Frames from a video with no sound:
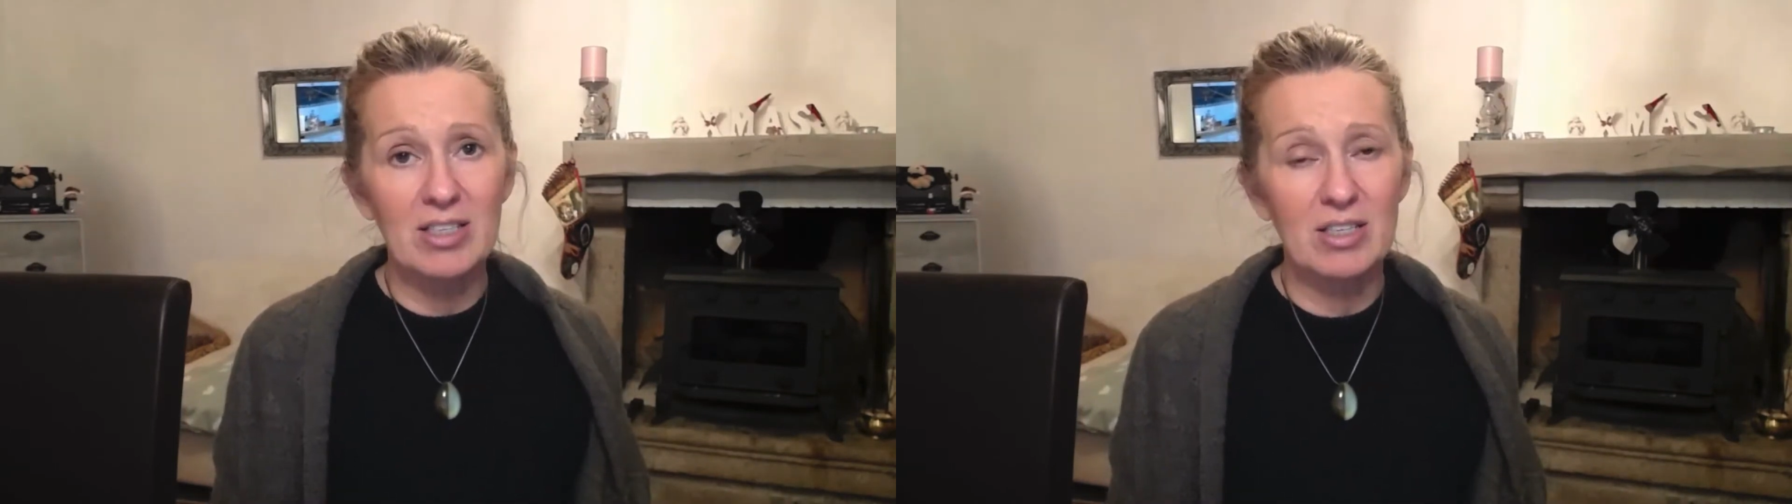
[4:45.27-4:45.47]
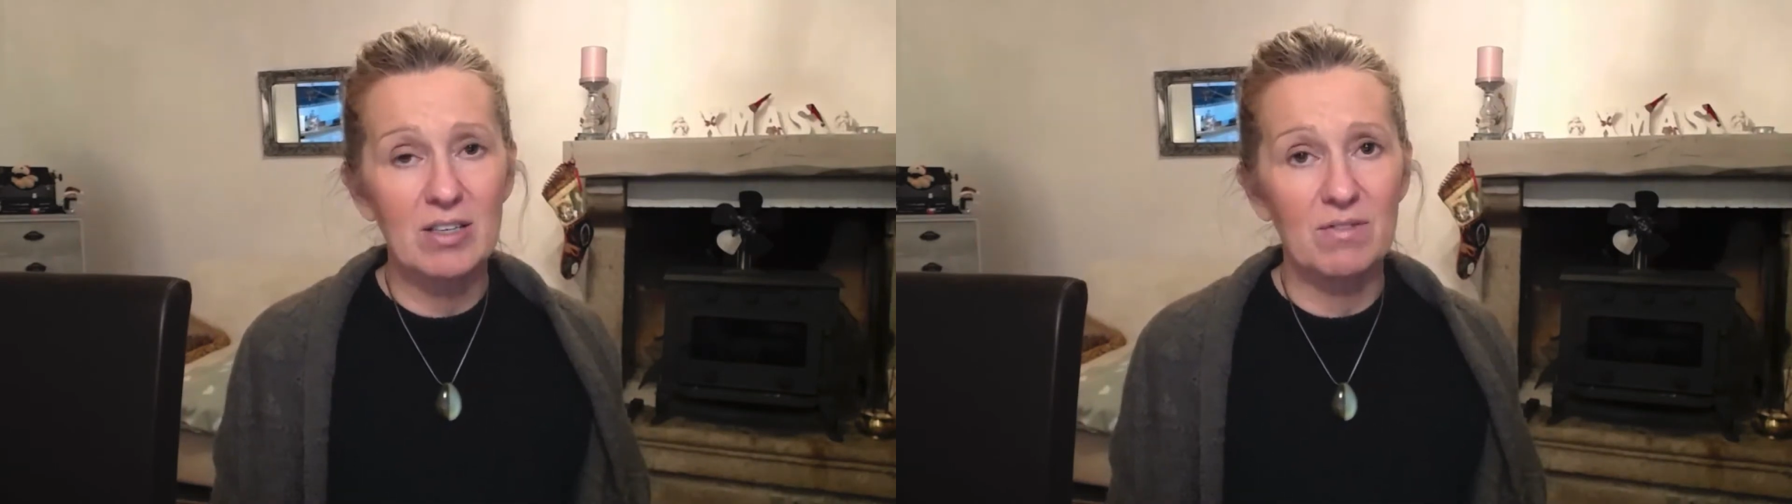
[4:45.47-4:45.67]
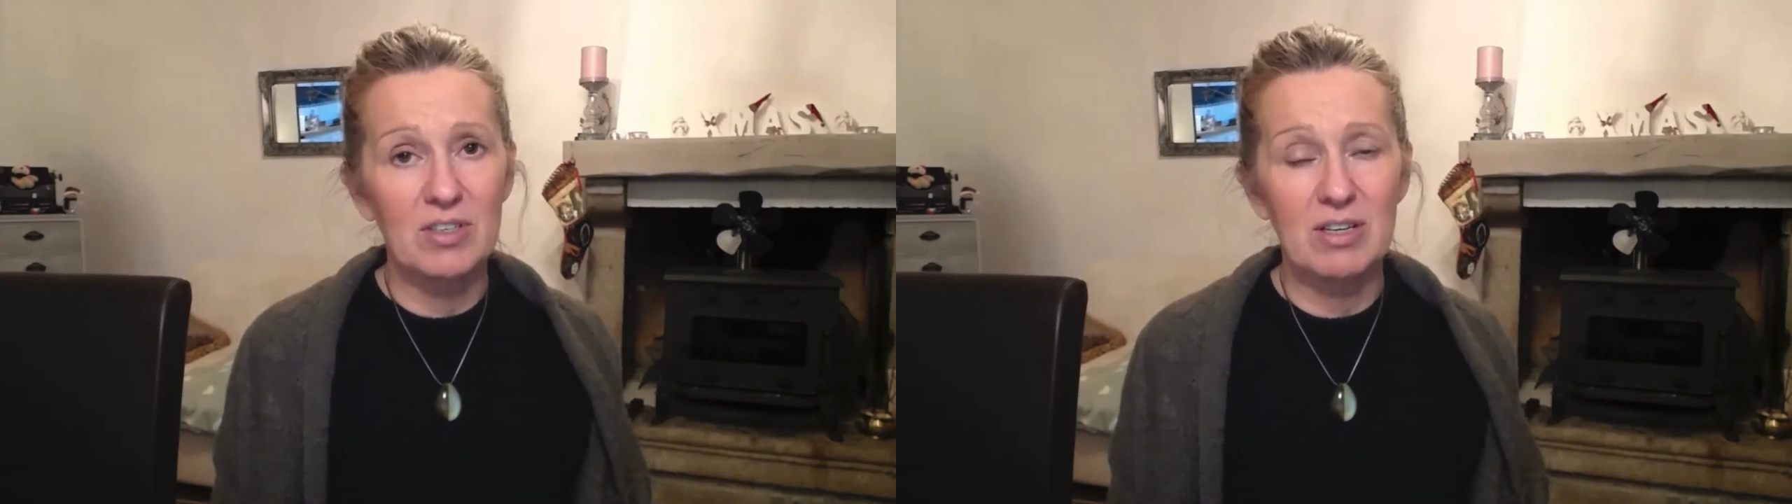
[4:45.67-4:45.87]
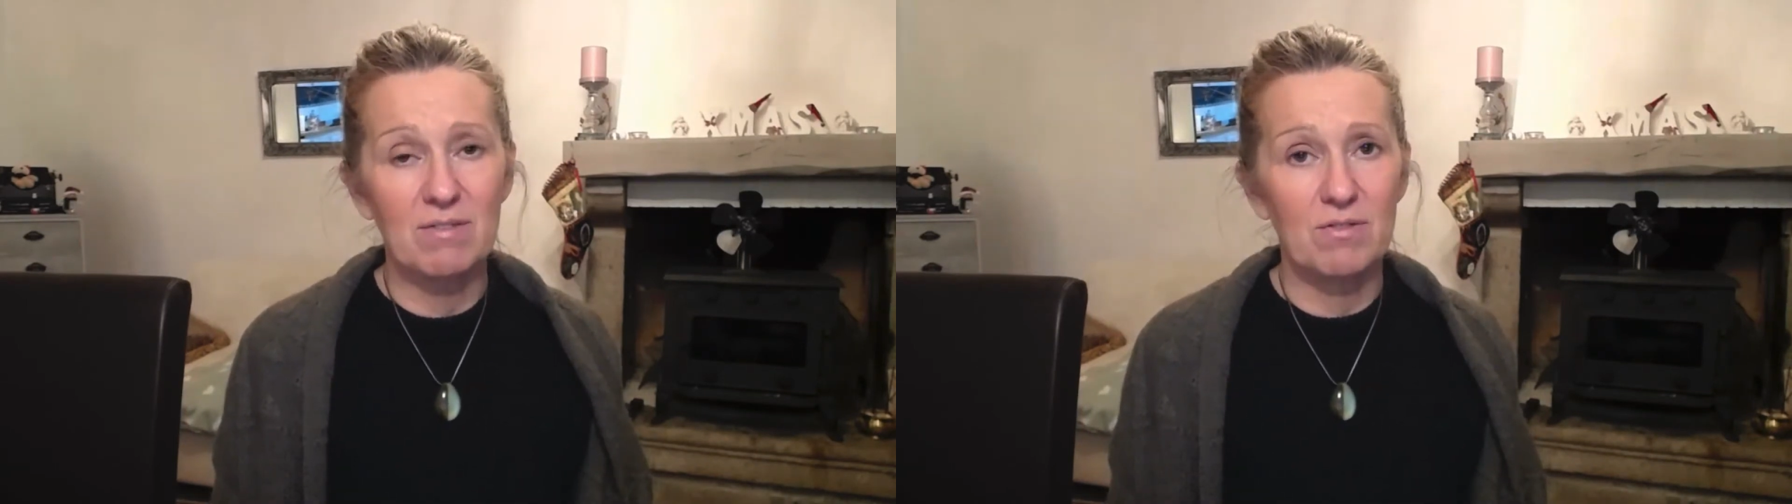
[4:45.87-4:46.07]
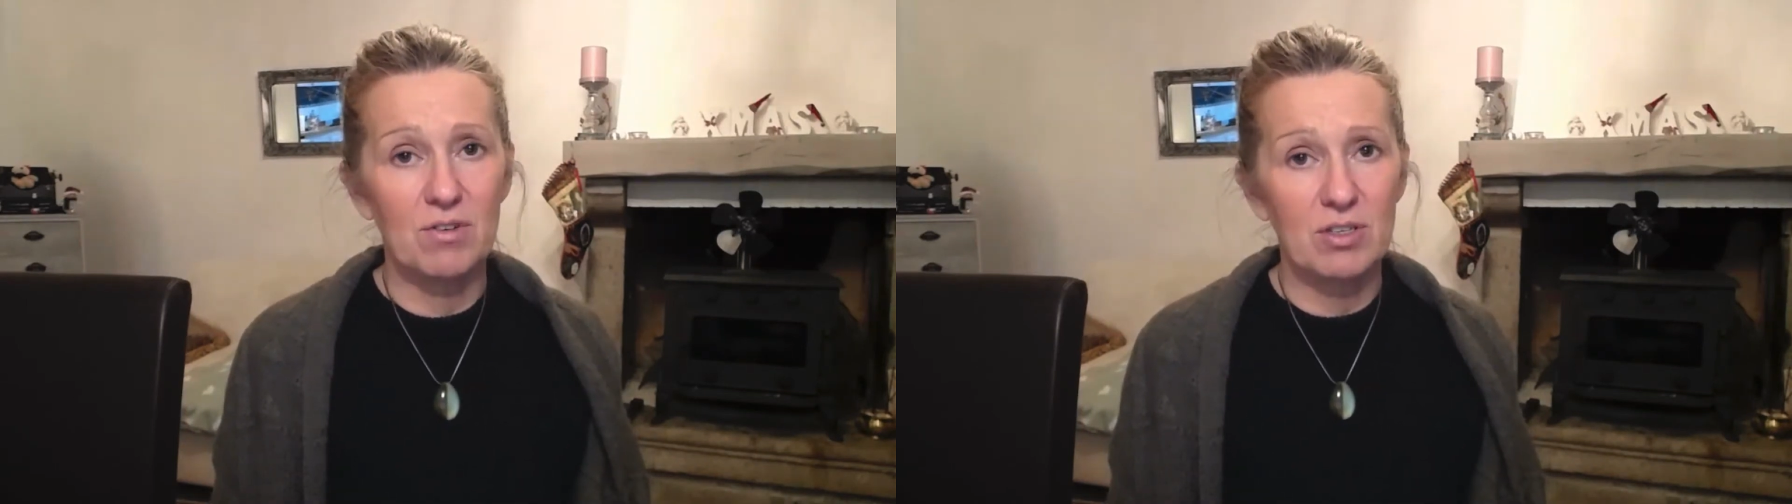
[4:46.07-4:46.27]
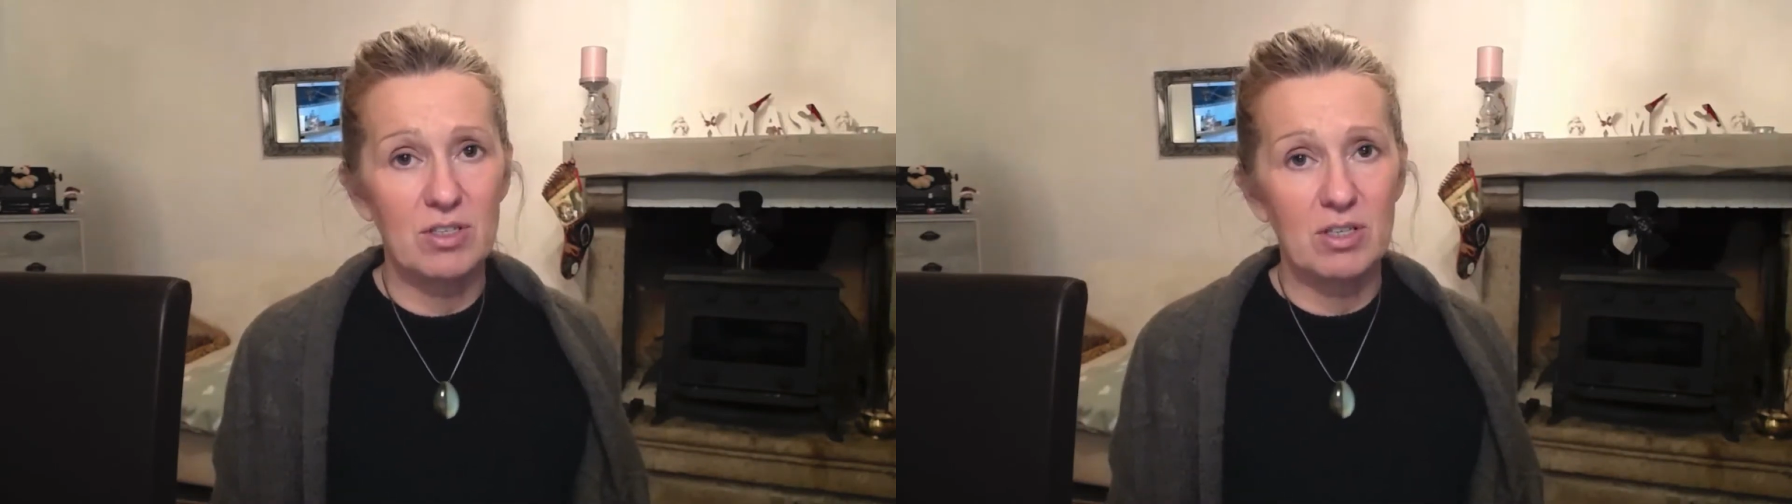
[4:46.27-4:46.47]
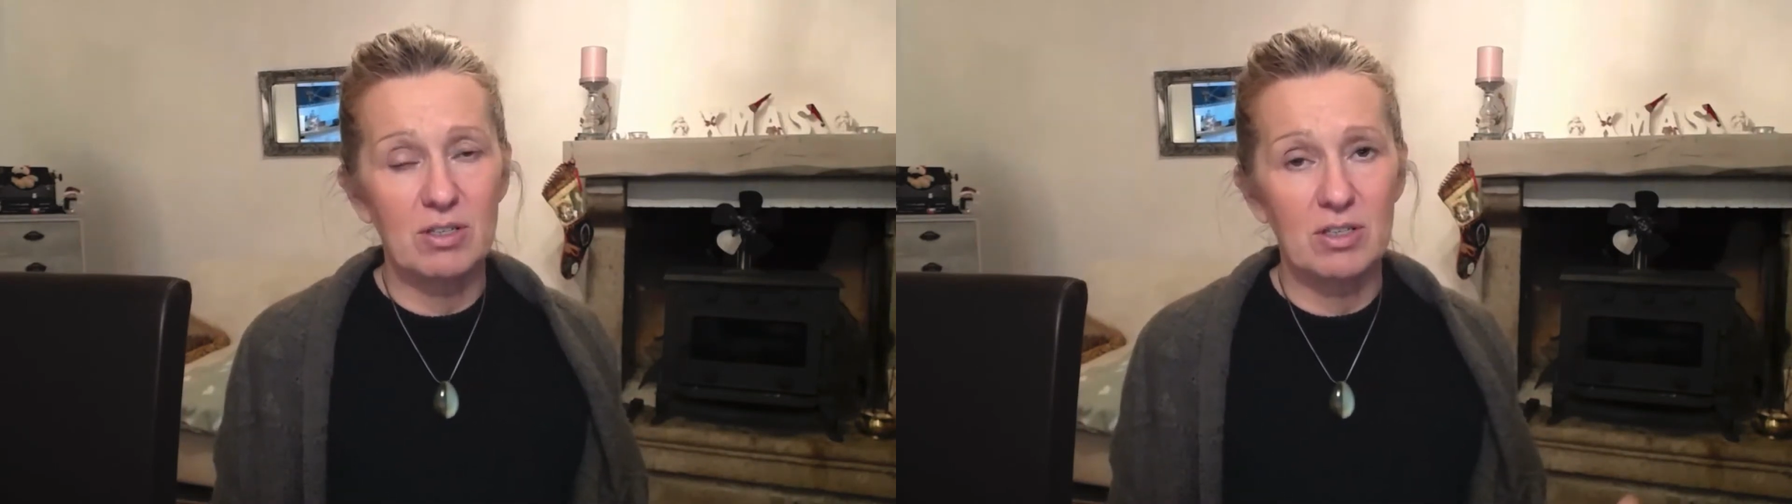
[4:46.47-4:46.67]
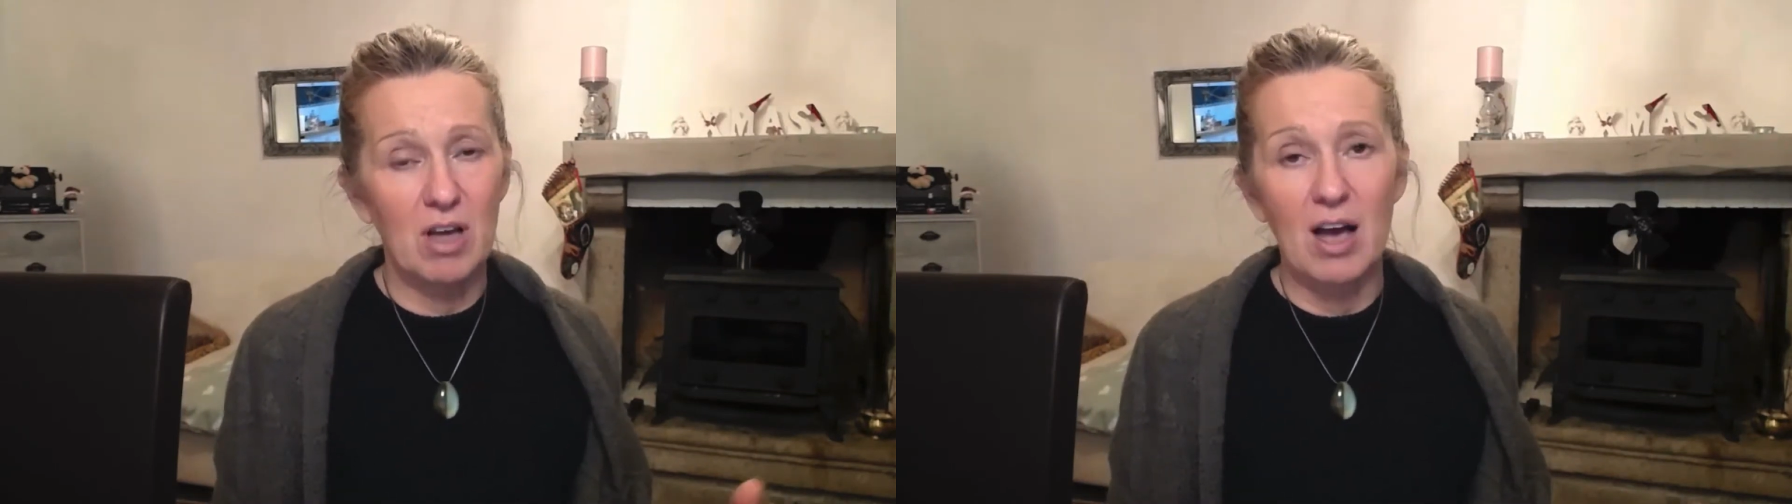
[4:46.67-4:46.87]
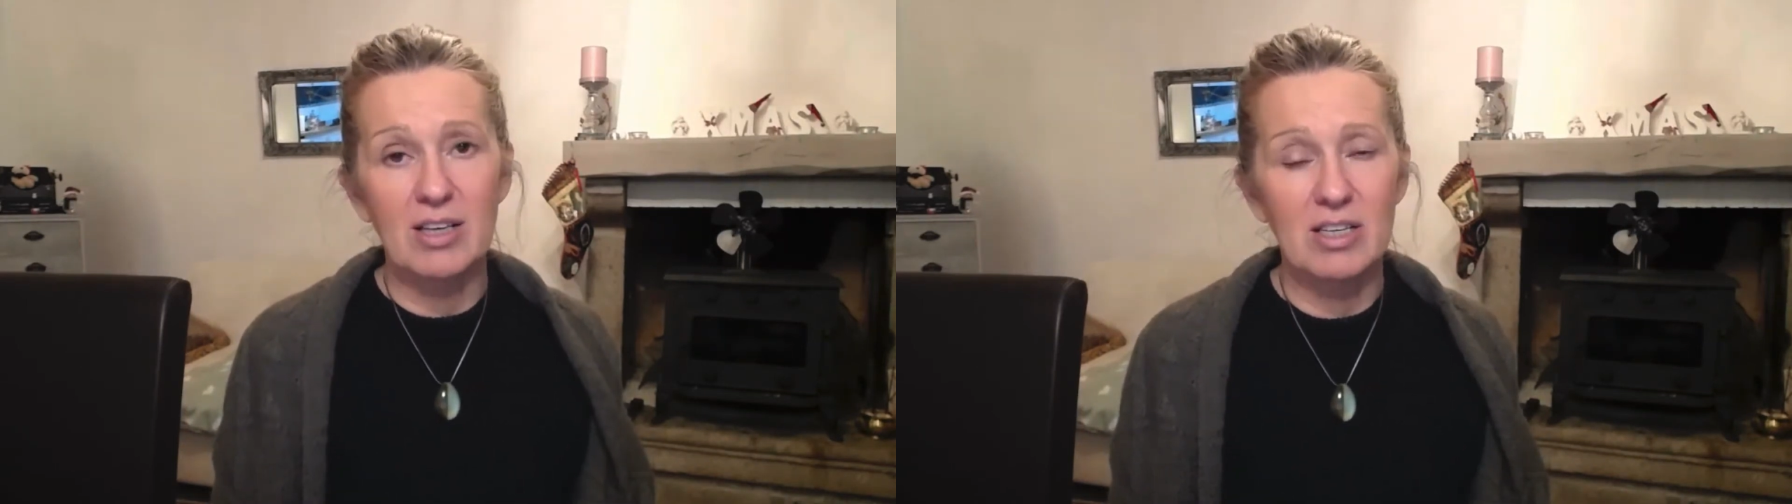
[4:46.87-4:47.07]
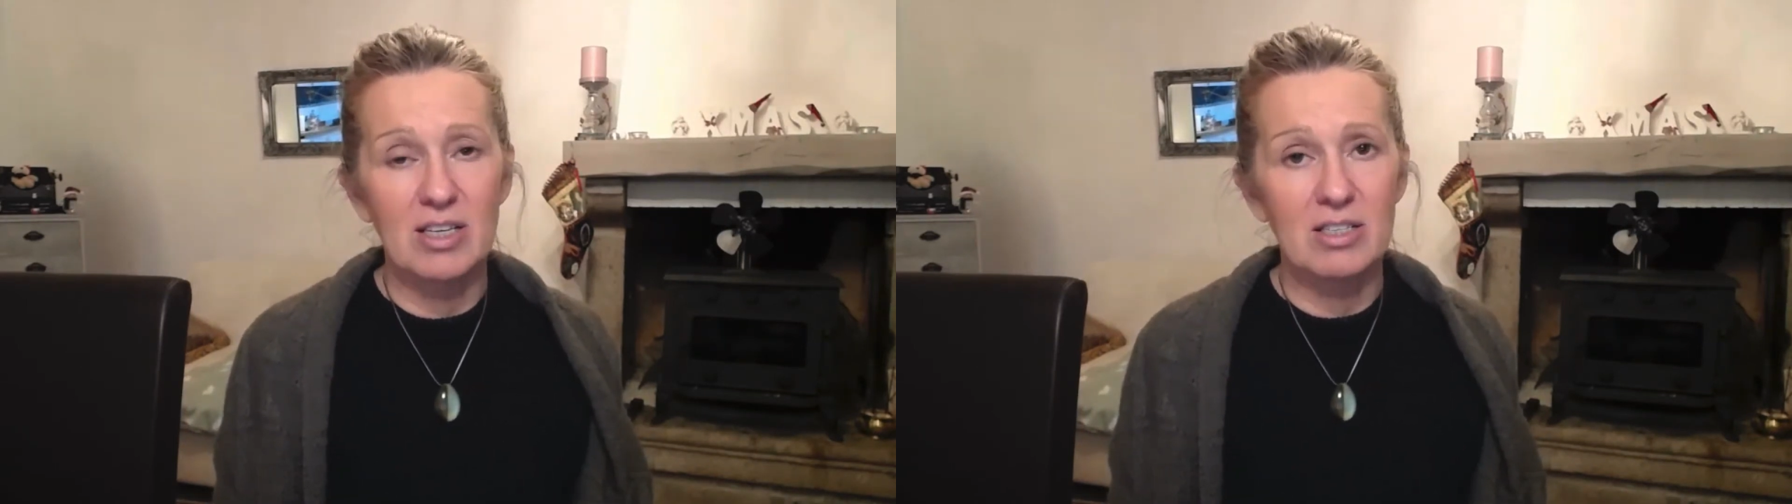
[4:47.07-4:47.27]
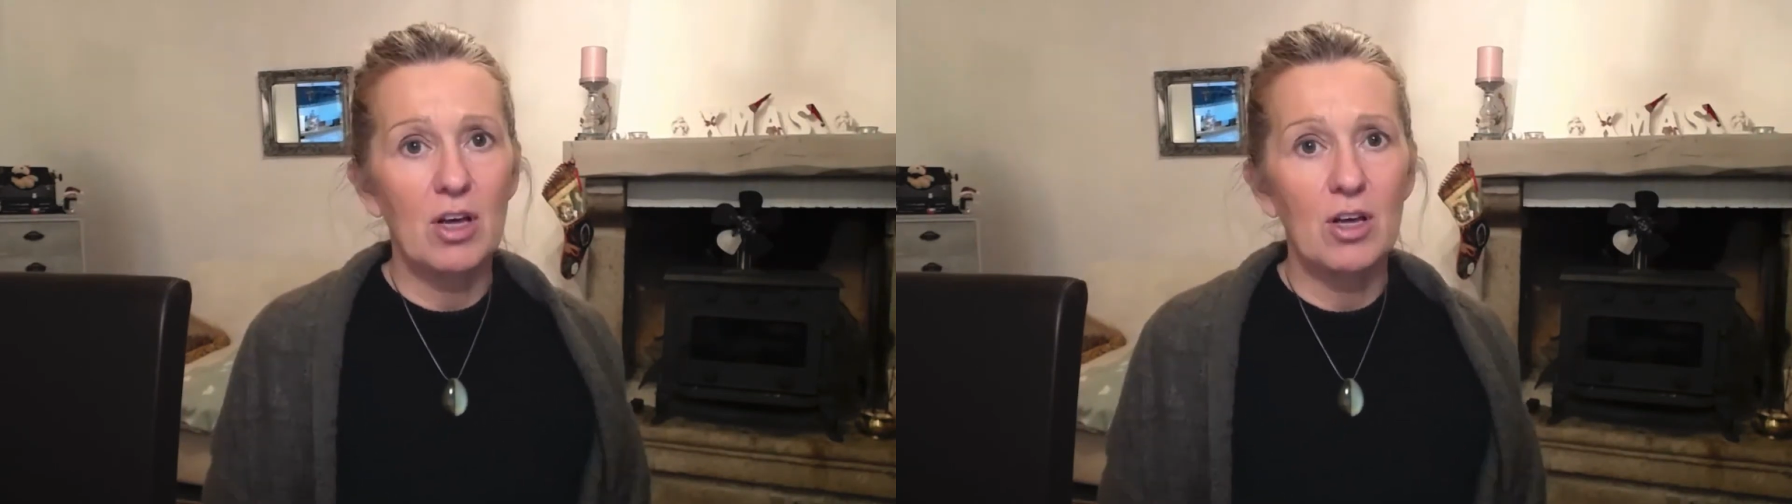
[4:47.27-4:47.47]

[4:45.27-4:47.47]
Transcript: of different guises.